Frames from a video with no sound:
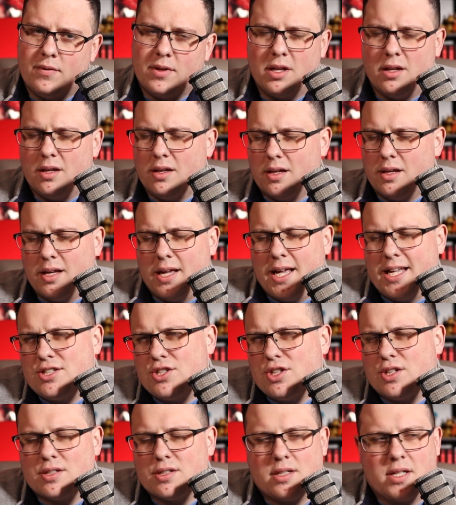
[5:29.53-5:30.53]
Of, yeah, it
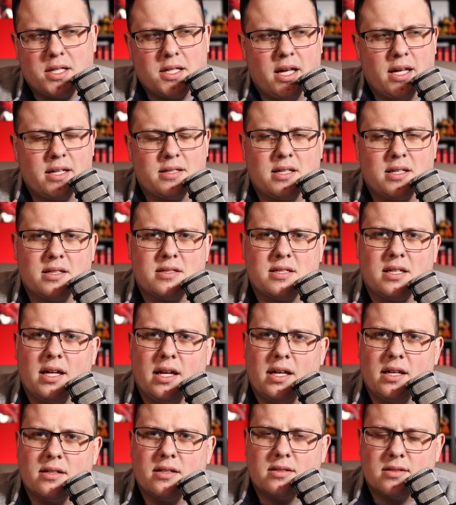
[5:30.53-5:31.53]
just it, it, it's
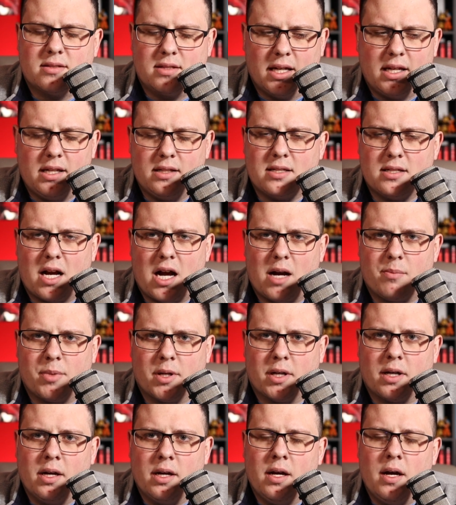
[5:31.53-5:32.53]
a, it's sticky
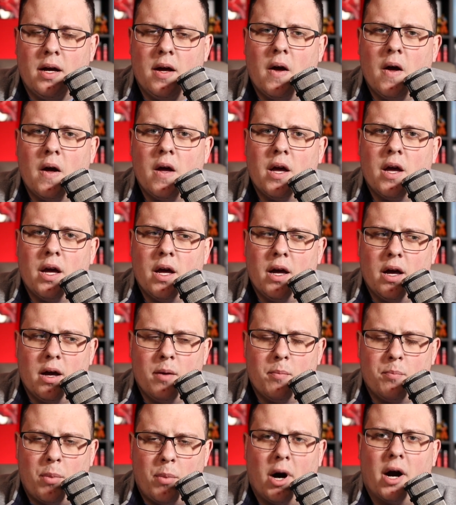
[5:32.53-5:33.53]
topic.
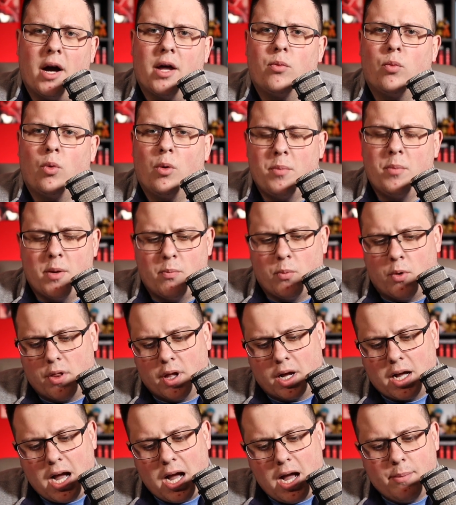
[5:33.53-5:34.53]
But remember,
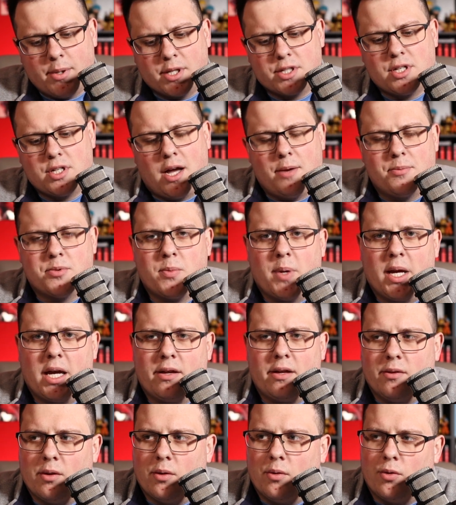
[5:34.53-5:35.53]
the comic shops,
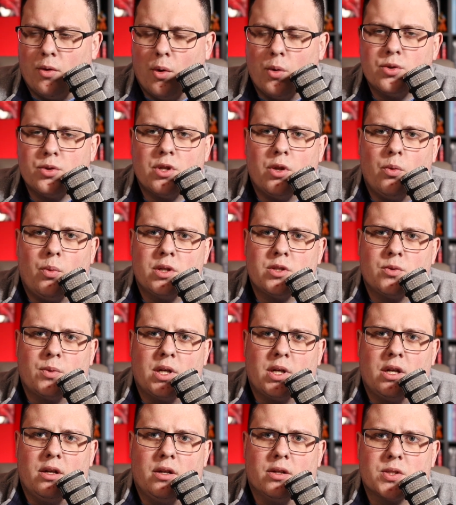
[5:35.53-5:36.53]
man, those are the ones
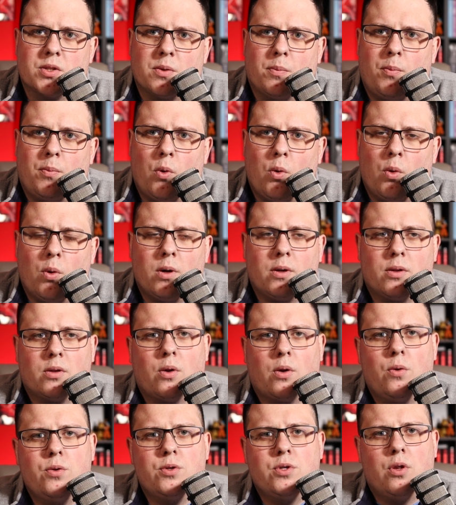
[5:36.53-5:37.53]
we need to
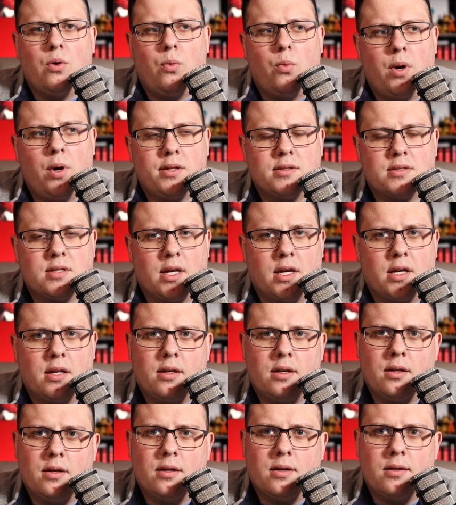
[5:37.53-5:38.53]
support. Those are the ones
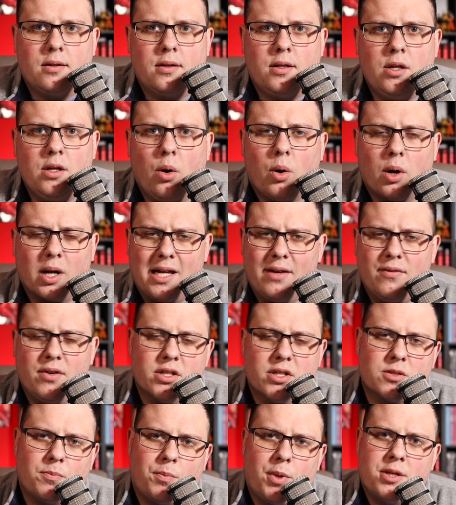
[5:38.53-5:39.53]
that you know, or
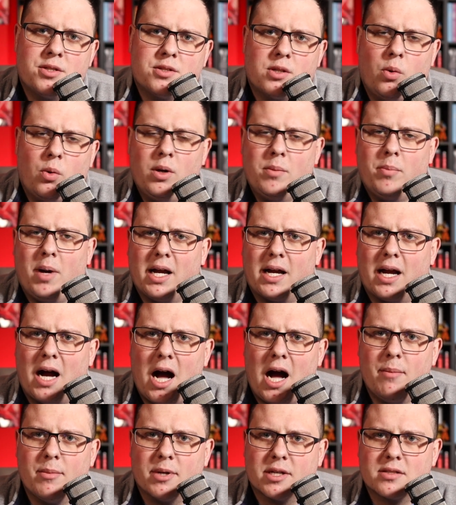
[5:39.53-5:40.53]
given us a place to go in and buy
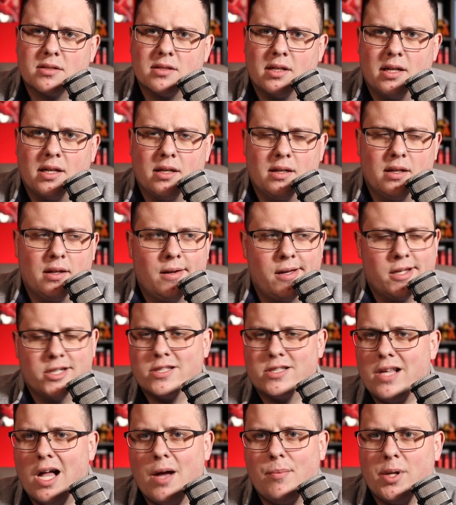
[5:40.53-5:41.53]
comics. And
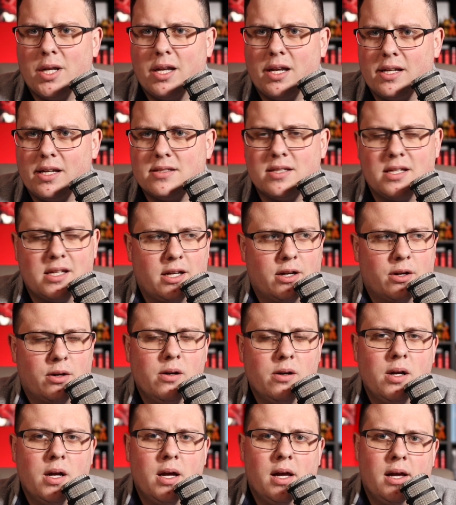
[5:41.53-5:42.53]
it's not been an easy
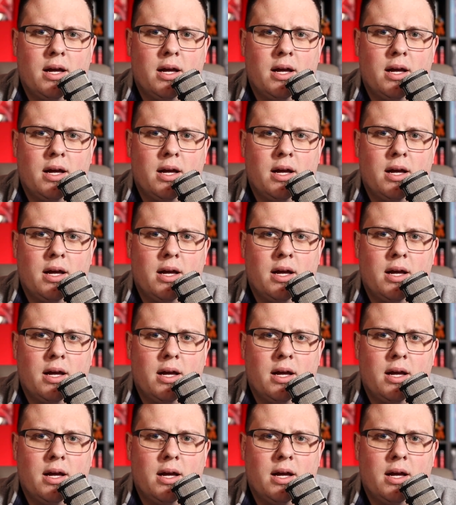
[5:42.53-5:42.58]
year.